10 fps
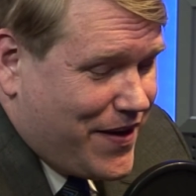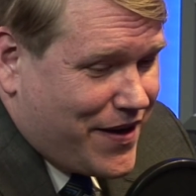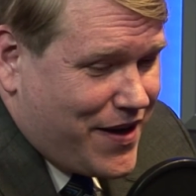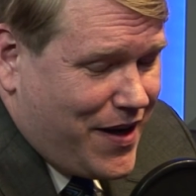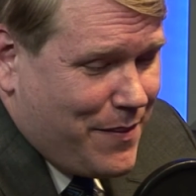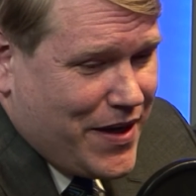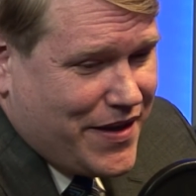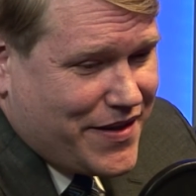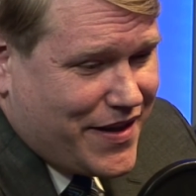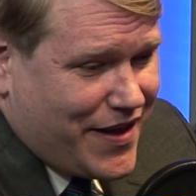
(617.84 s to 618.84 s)

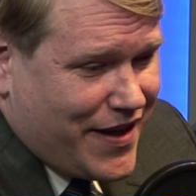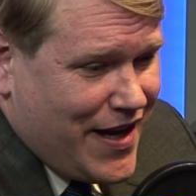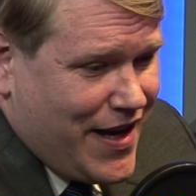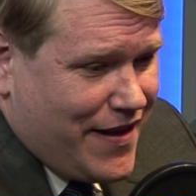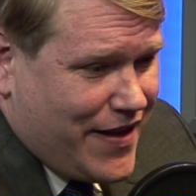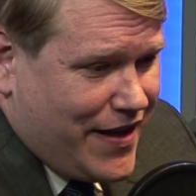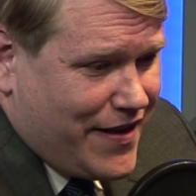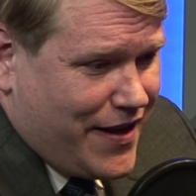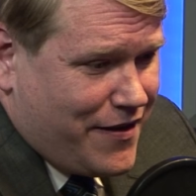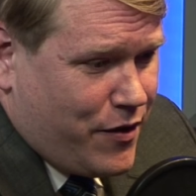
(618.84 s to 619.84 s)
comment
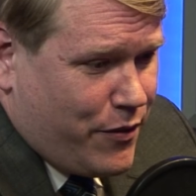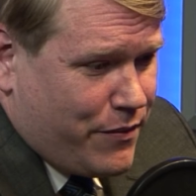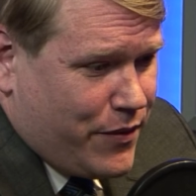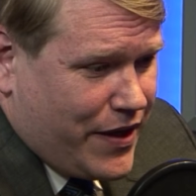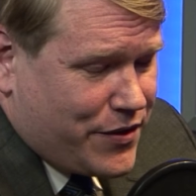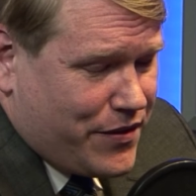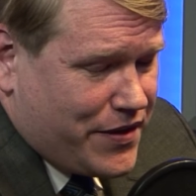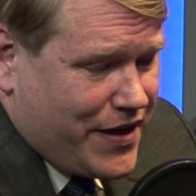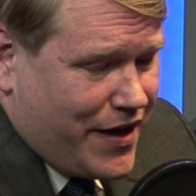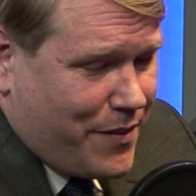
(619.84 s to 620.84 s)
that no one will
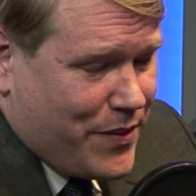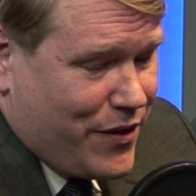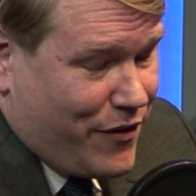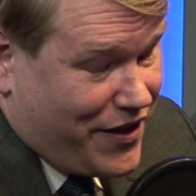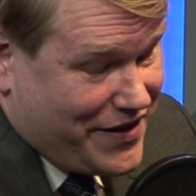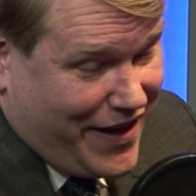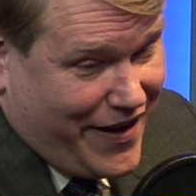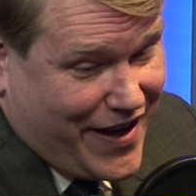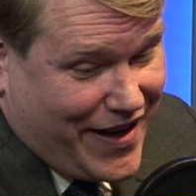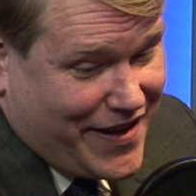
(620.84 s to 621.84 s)
actually stand up and own. I'll
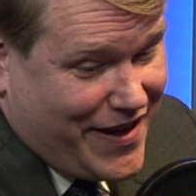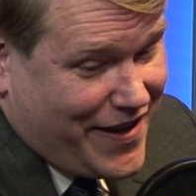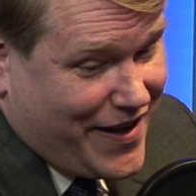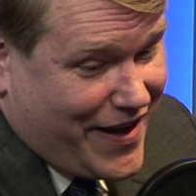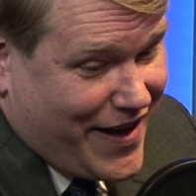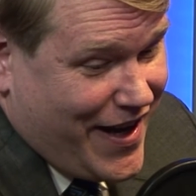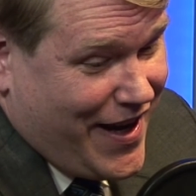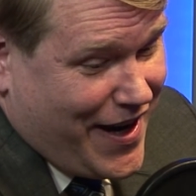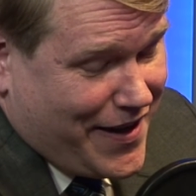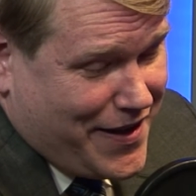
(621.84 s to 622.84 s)
tell you, I think
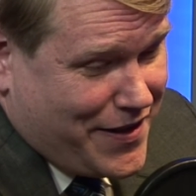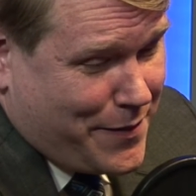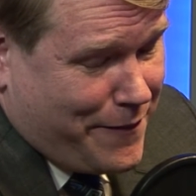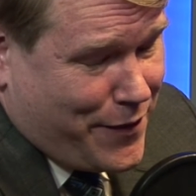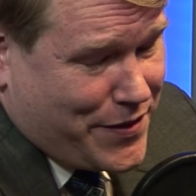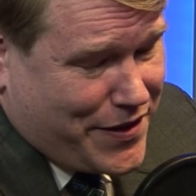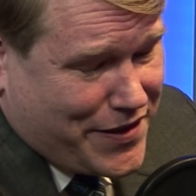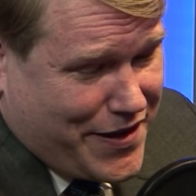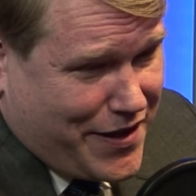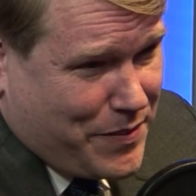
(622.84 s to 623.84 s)
some folks at
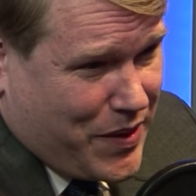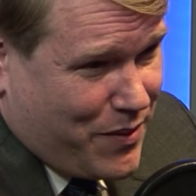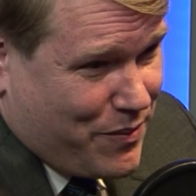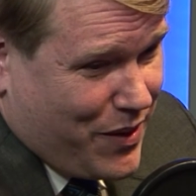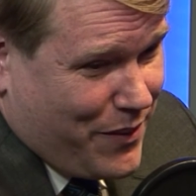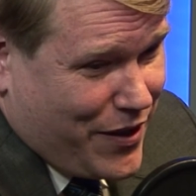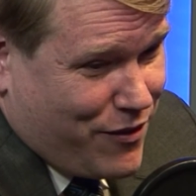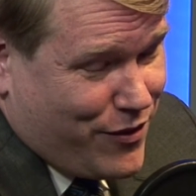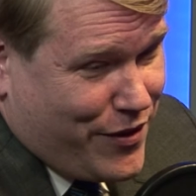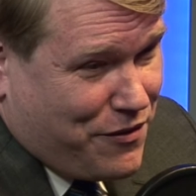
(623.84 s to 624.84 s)
the State Department probably had
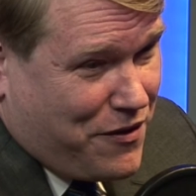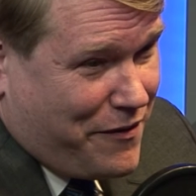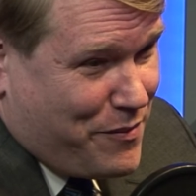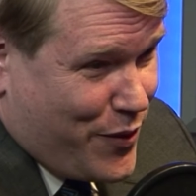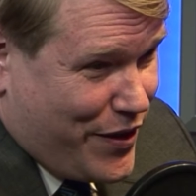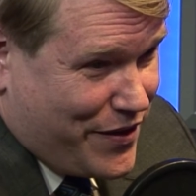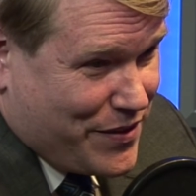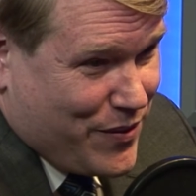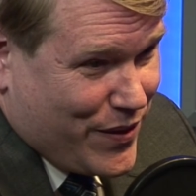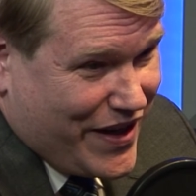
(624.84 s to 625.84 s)
a really rough morning
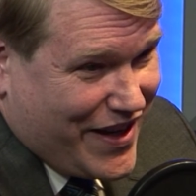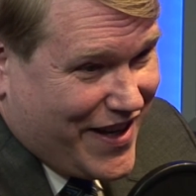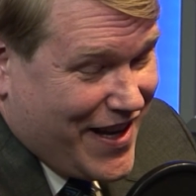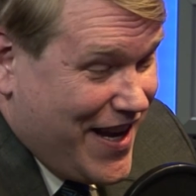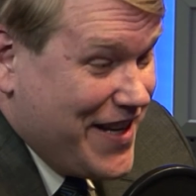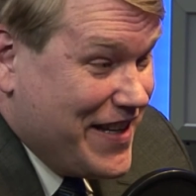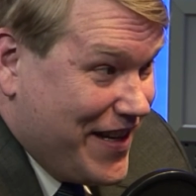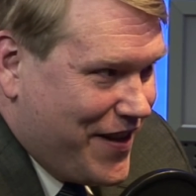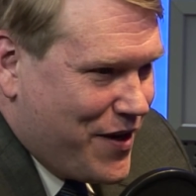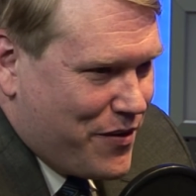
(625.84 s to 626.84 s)
this morning
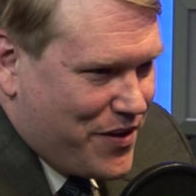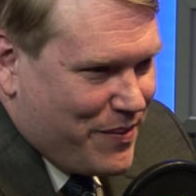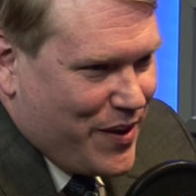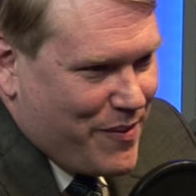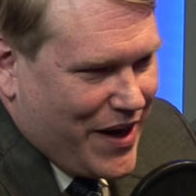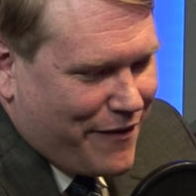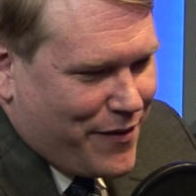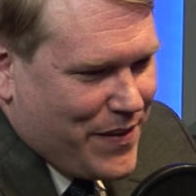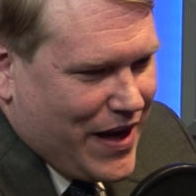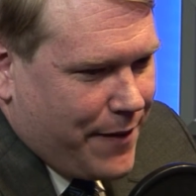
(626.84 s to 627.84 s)
dealing with the blowback
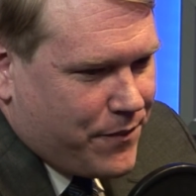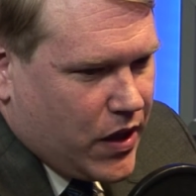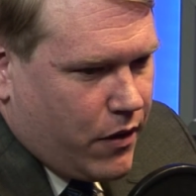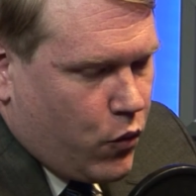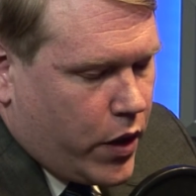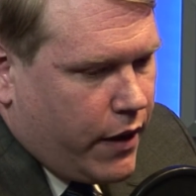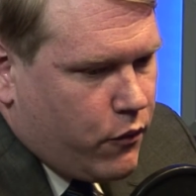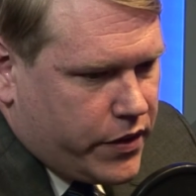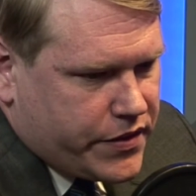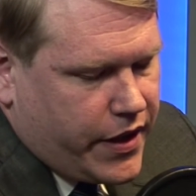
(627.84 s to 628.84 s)
from that. What I
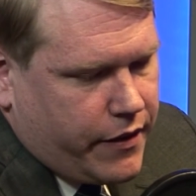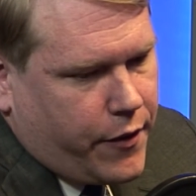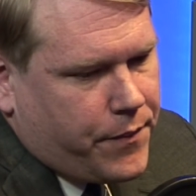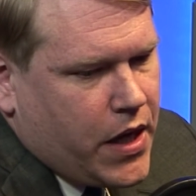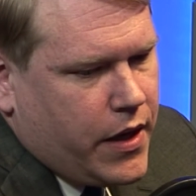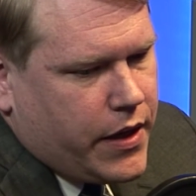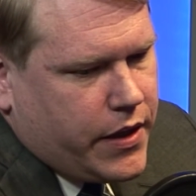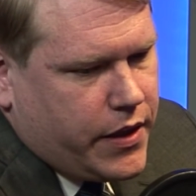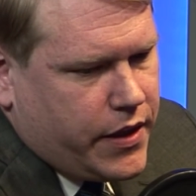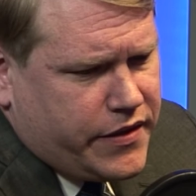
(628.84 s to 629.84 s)
will say, though,
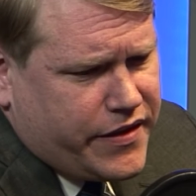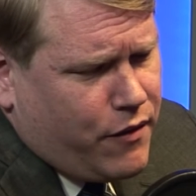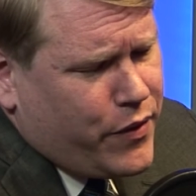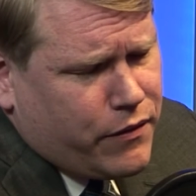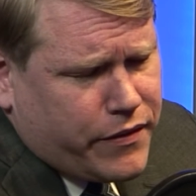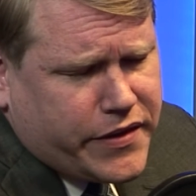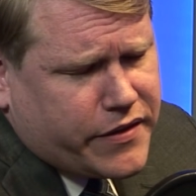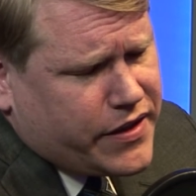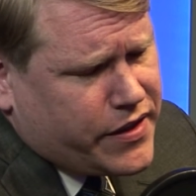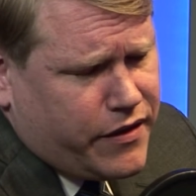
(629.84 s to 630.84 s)
is that we learned
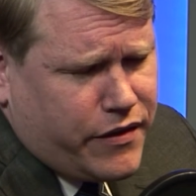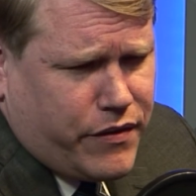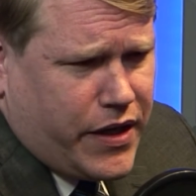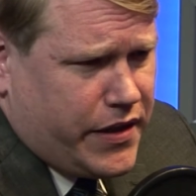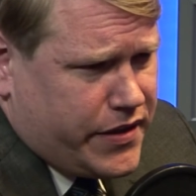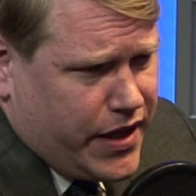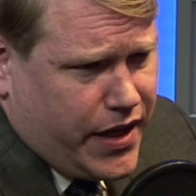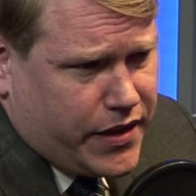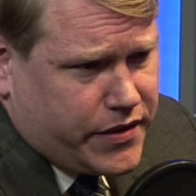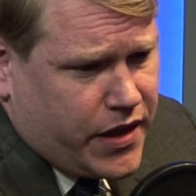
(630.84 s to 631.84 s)
this lesson in the United
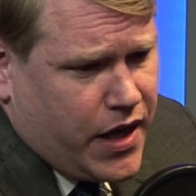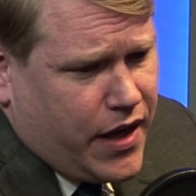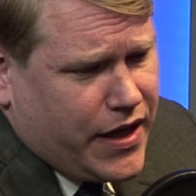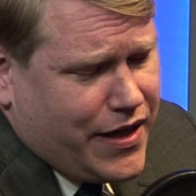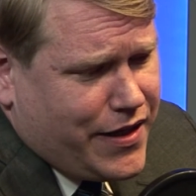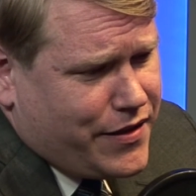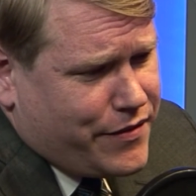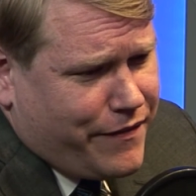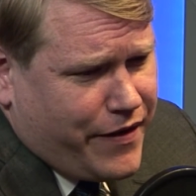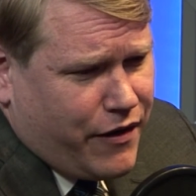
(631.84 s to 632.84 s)
States. It
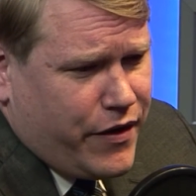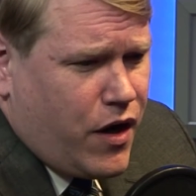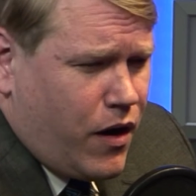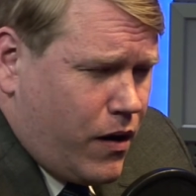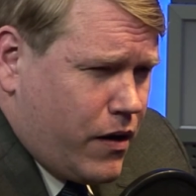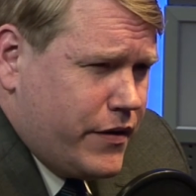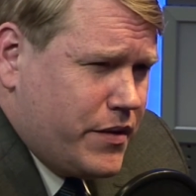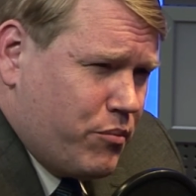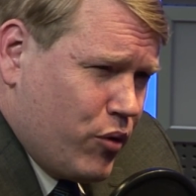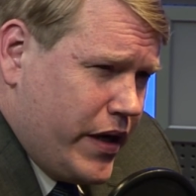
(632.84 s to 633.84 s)
is very hard
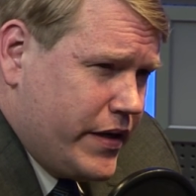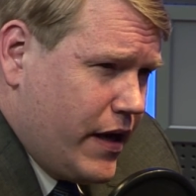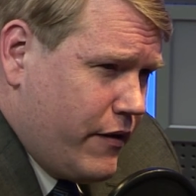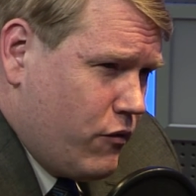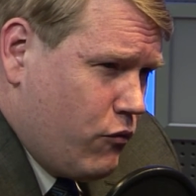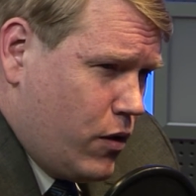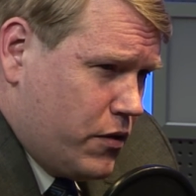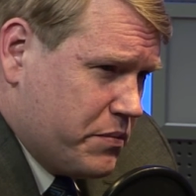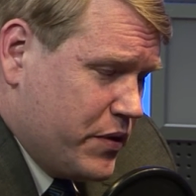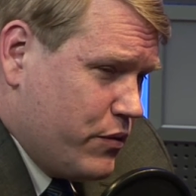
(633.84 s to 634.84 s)
to break down the
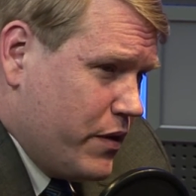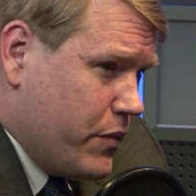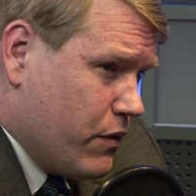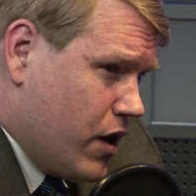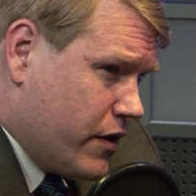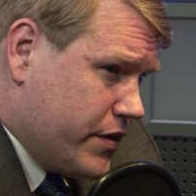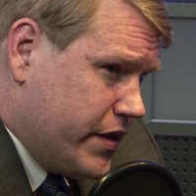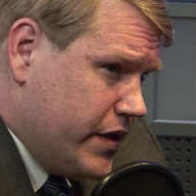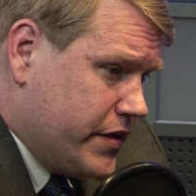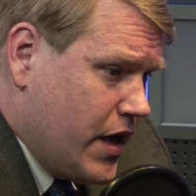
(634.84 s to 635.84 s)
walls between
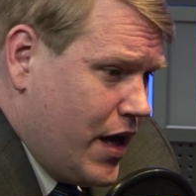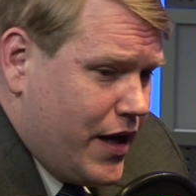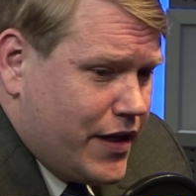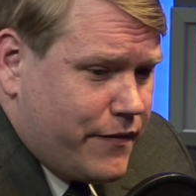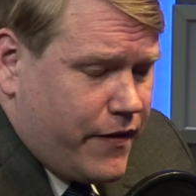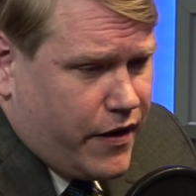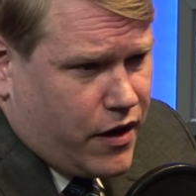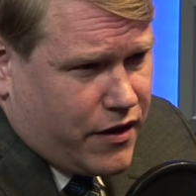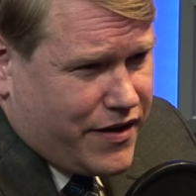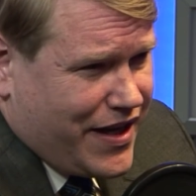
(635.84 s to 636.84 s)
bureaucracies. It's very
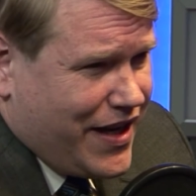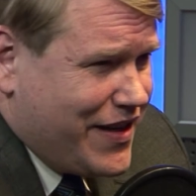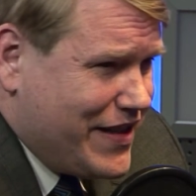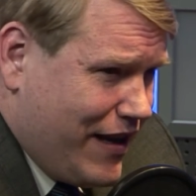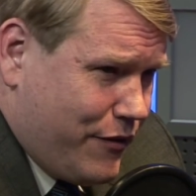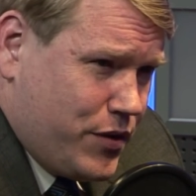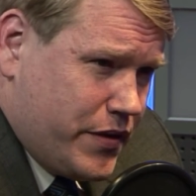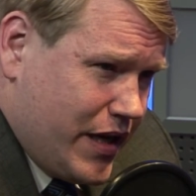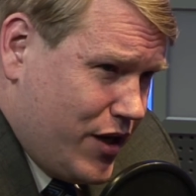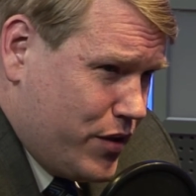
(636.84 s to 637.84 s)
hard to get
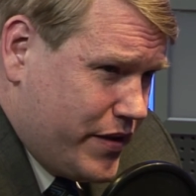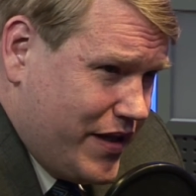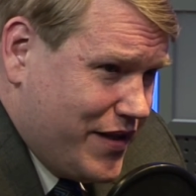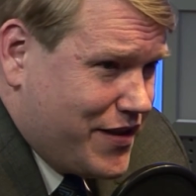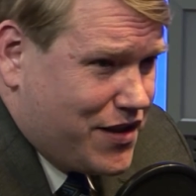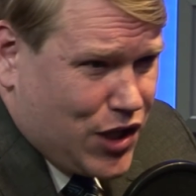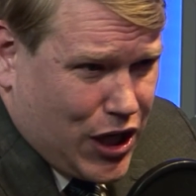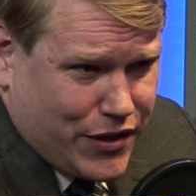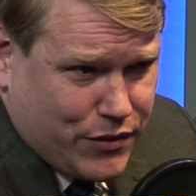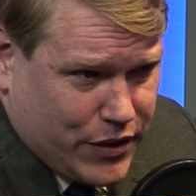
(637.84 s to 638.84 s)
intelligence agencies to
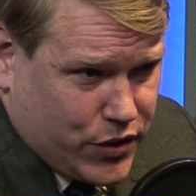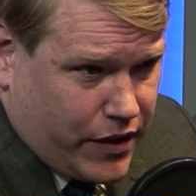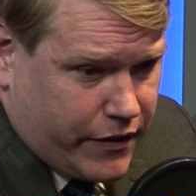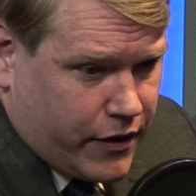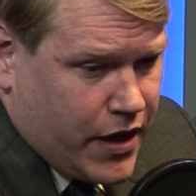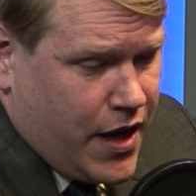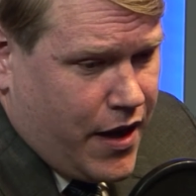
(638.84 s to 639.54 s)
talk to each other.